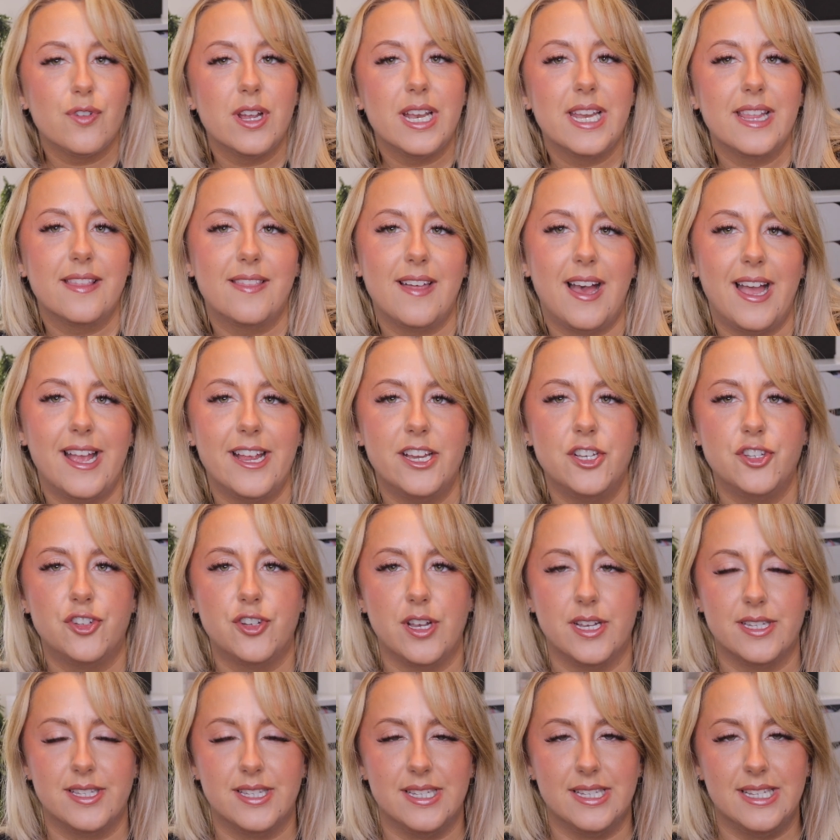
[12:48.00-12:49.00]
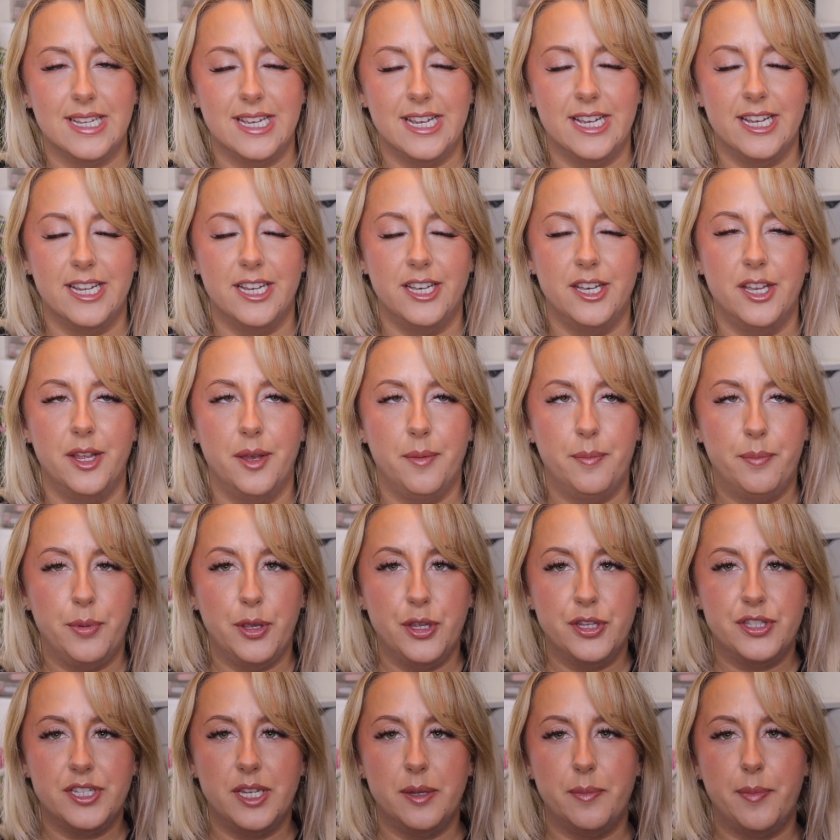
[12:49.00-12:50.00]
really that interested in
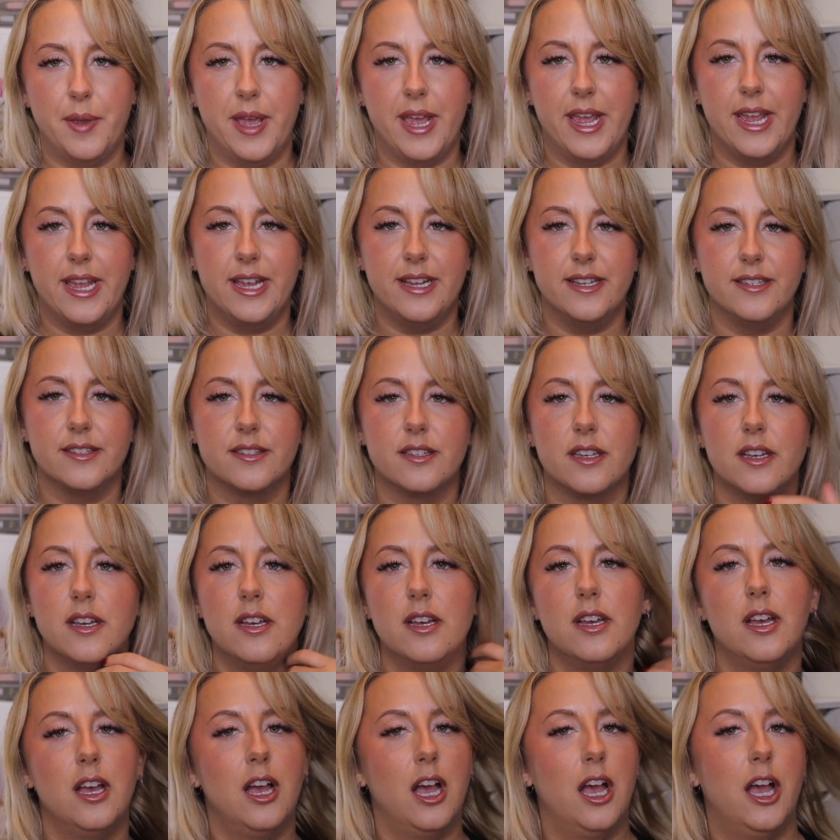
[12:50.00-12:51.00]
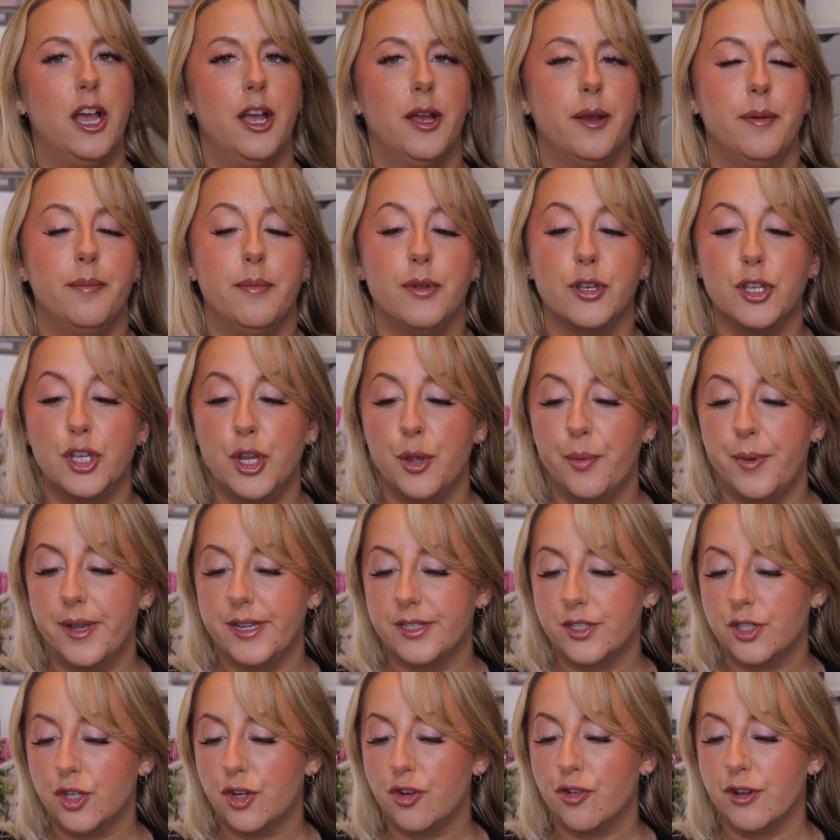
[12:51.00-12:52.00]
Beautybay's
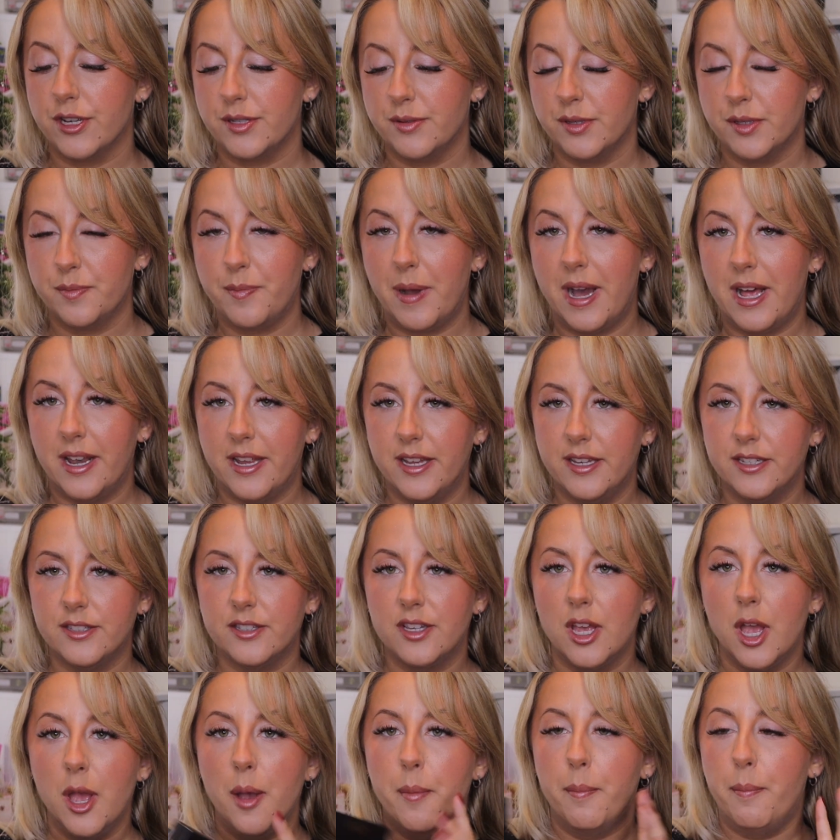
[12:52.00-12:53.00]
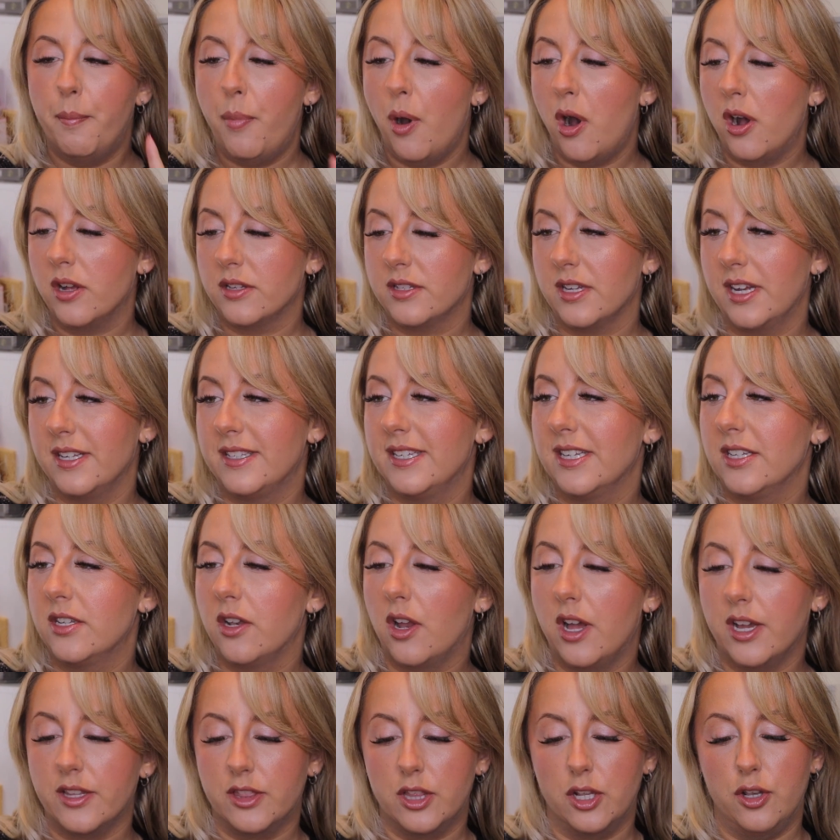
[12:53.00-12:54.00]
newest Christmas palette, but I did
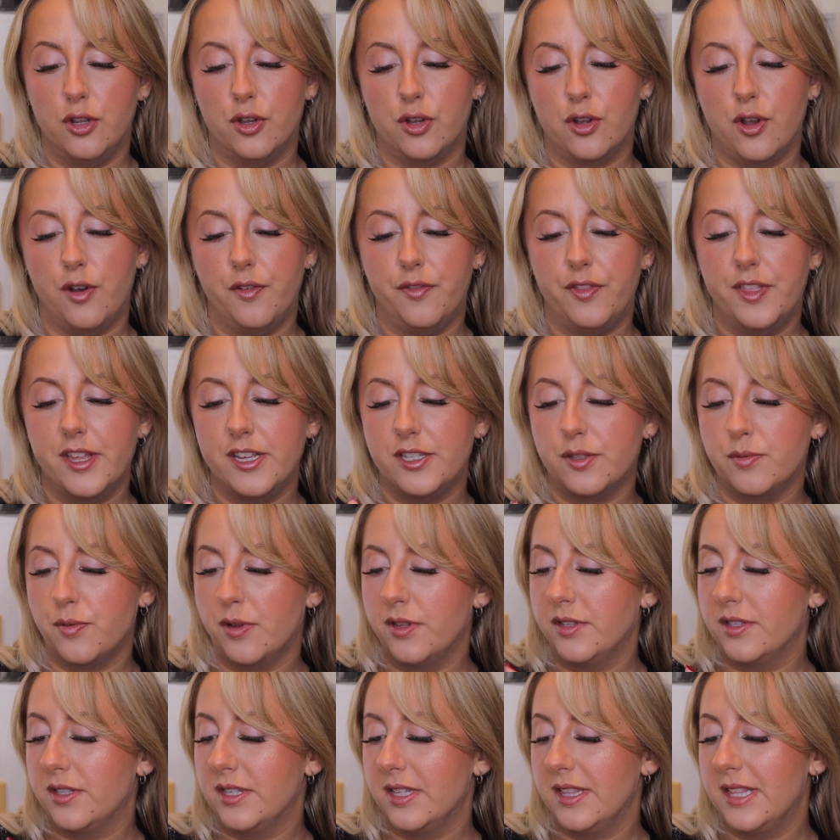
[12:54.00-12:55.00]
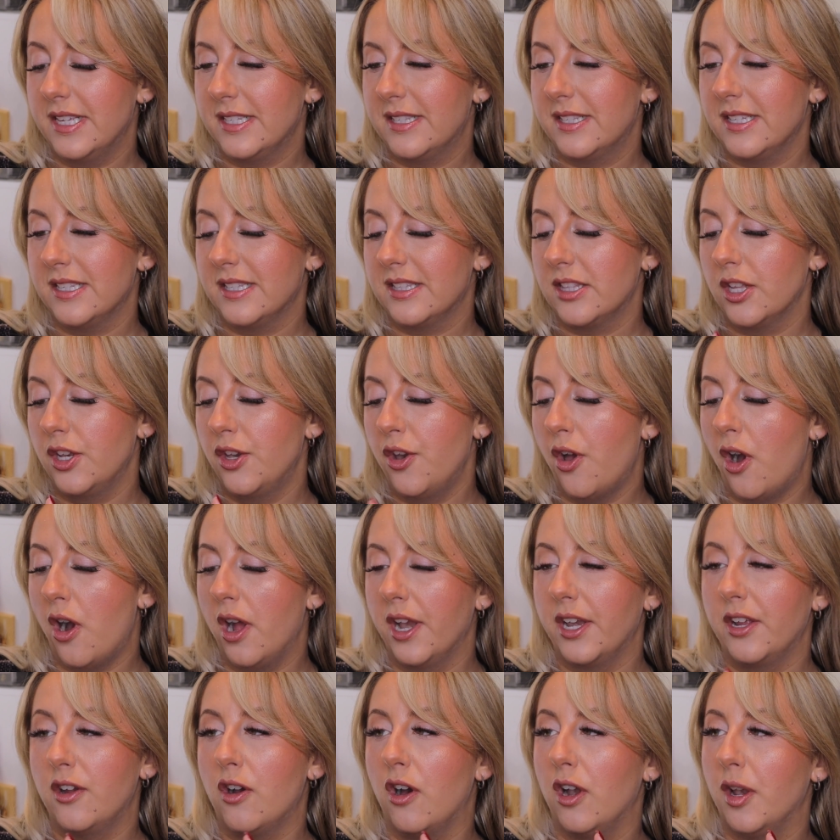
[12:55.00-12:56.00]
like the look of this one. So this is the
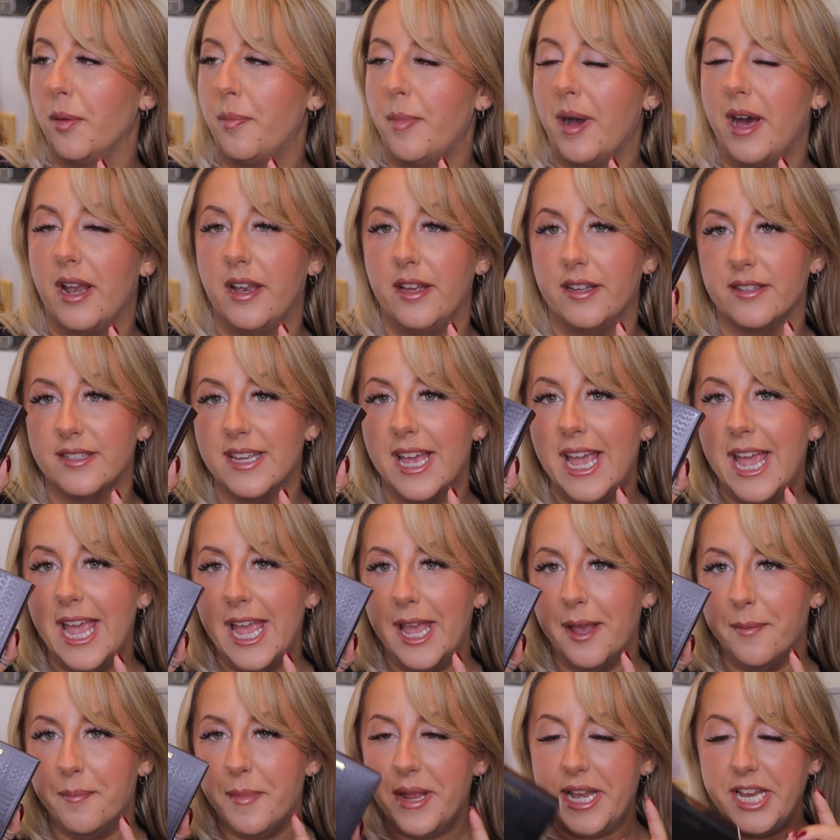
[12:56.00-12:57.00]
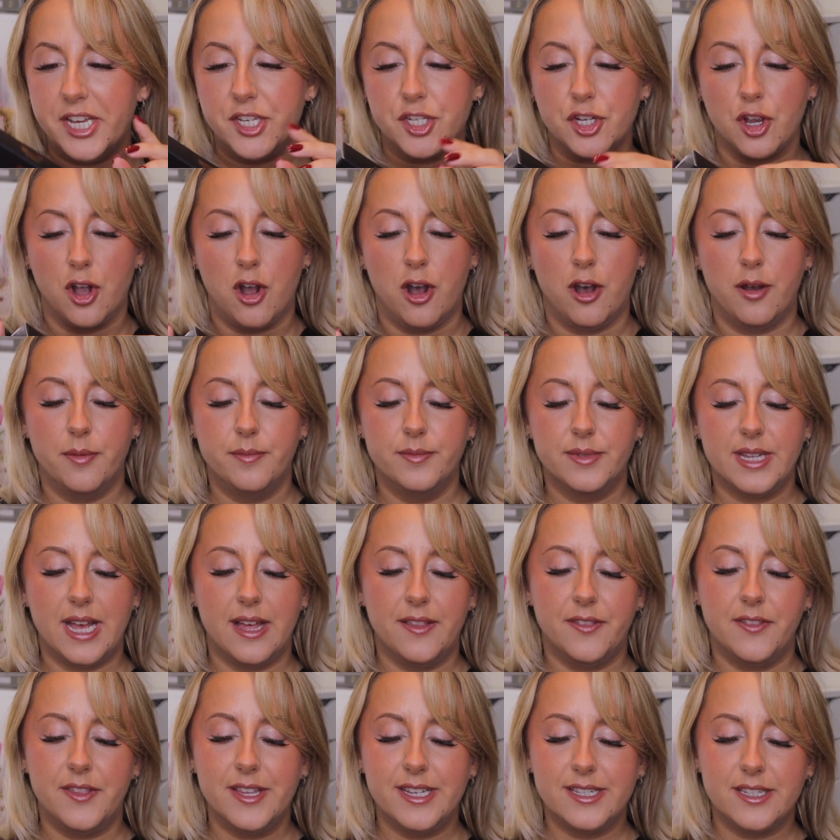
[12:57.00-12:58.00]
9 colour palette in Mini Charms,
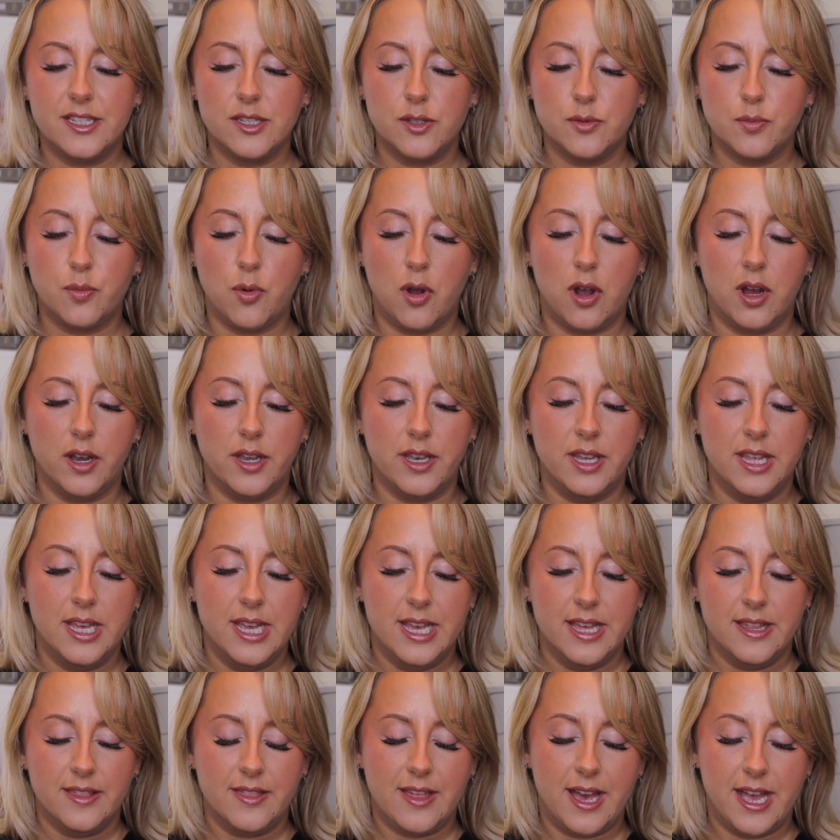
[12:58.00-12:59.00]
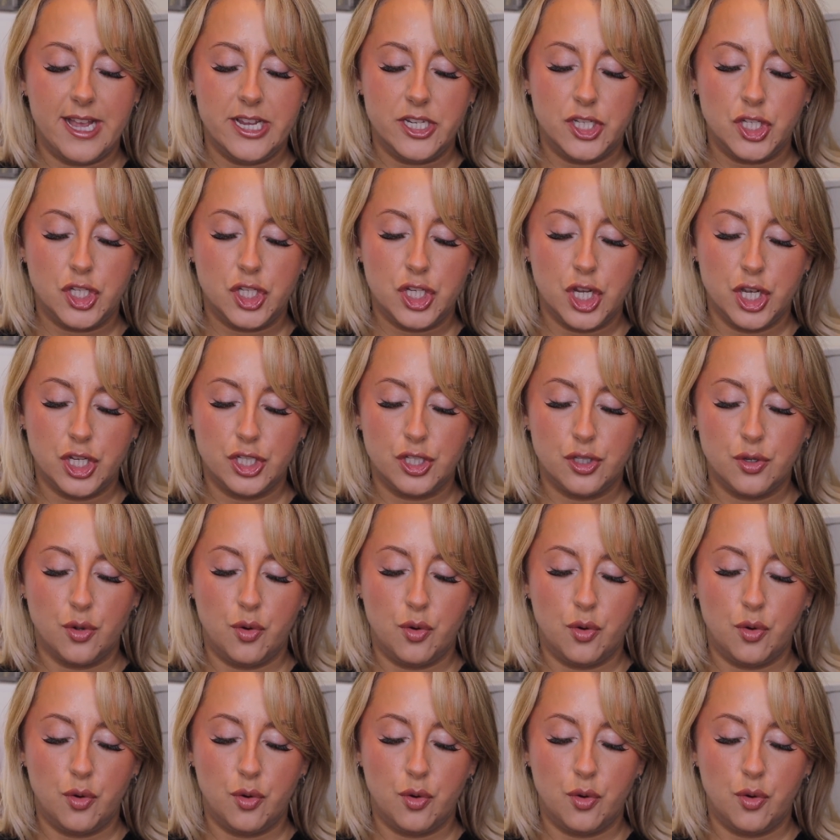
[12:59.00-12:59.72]
and this is one that is just